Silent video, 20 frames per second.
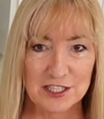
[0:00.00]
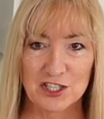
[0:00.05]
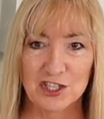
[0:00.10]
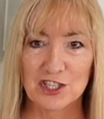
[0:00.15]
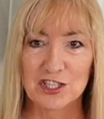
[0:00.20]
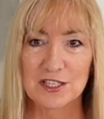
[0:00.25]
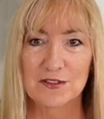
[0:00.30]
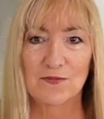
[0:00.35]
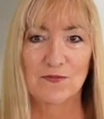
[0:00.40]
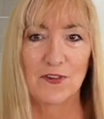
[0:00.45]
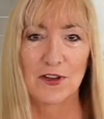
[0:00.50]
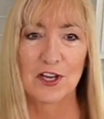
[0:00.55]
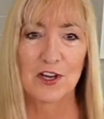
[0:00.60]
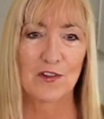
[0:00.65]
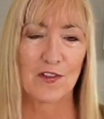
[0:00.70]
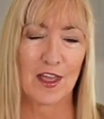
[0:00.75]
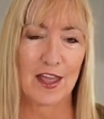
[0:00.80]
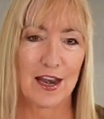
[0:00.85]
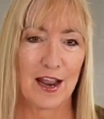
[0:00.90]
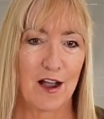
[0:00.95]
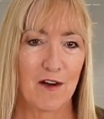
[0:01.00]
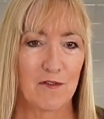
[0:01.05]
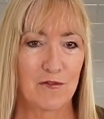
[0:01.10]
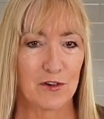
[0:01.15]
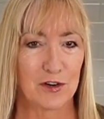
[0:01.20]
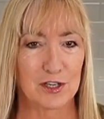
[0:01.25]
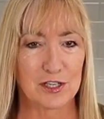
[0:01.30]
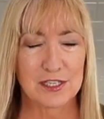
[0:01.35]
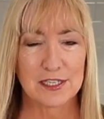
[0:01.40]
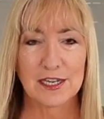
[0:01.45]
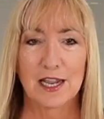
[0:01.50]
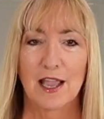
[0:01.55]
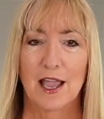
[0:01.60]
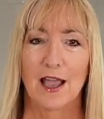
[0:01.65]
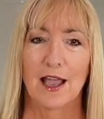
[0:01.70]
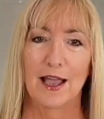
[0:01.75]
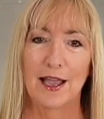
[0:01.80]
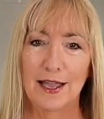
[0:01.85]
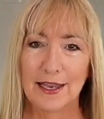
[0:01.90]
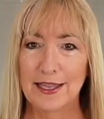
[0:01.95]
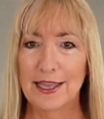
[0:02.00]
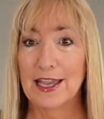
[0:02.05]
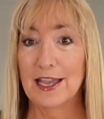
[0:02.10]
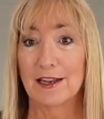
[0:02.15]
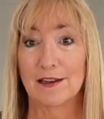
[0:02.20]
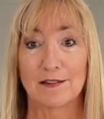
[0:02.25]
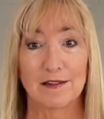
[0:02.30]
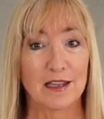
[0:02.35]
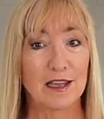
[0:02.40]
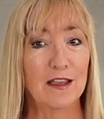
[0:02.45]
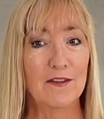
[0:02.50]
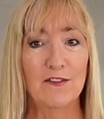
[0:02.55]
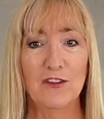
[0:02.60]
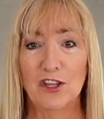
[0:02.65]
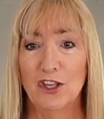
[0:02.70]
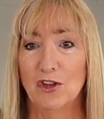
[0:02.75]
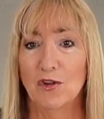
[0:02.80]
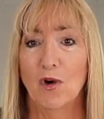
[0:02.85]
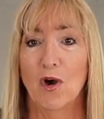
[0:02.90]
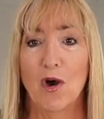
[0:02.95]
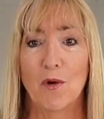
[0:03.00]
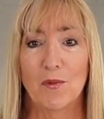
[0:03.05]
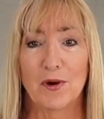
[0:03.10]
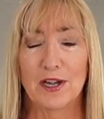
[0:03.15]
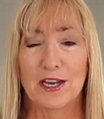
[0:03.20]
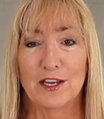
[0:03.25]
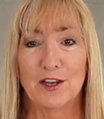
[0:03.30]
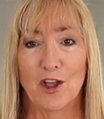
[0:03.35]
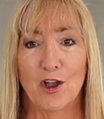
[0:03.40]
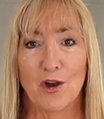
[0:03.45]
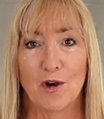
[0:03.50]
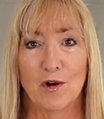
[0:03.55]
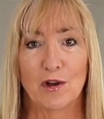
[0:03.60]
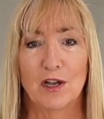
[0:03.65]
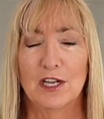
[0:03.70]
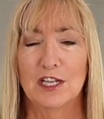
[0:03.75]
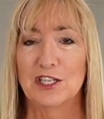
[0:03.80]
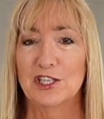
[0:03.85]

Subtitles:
just figure that out first. Again, if you already know,